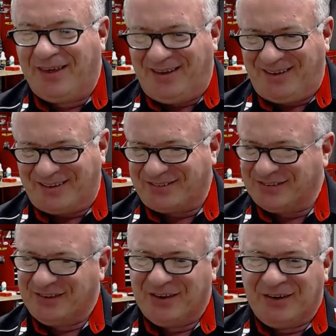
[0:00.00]

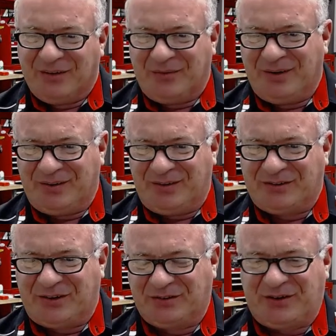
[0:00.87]
Thanks. Well, it
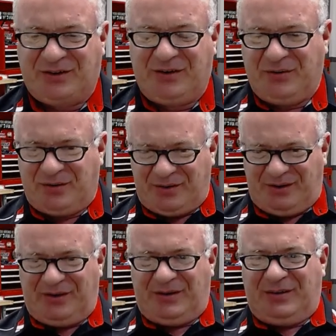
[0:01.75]
sounds like you're
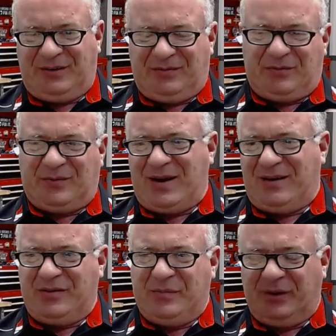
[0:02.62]
in the right
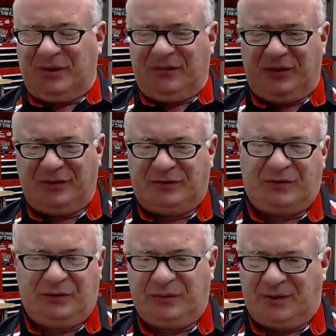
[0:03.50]
in the middle of those
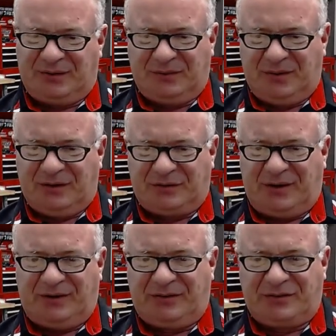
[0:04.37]
two uh,
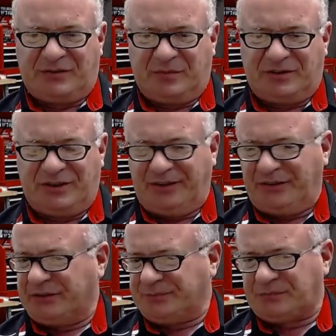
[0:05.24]
transition
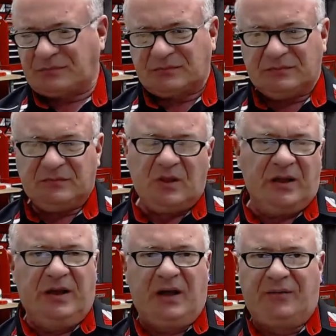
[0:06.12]
machines.
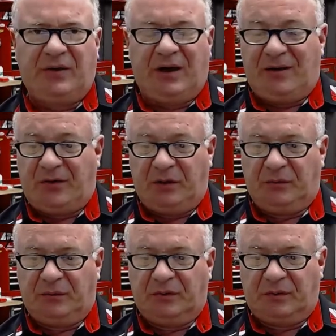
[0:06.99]
I've I've
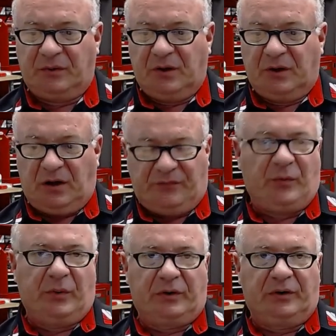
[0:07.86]
owned a
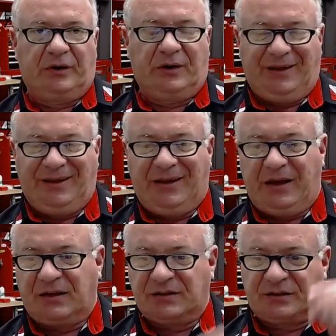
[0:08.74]
400
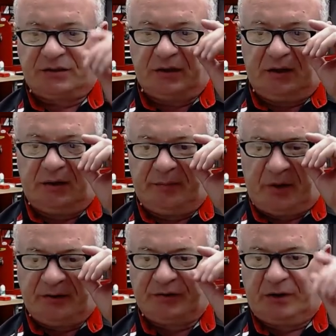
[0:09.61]
EX and
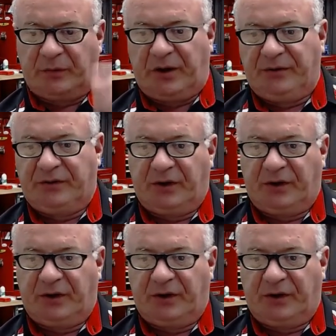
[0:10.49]
my son rides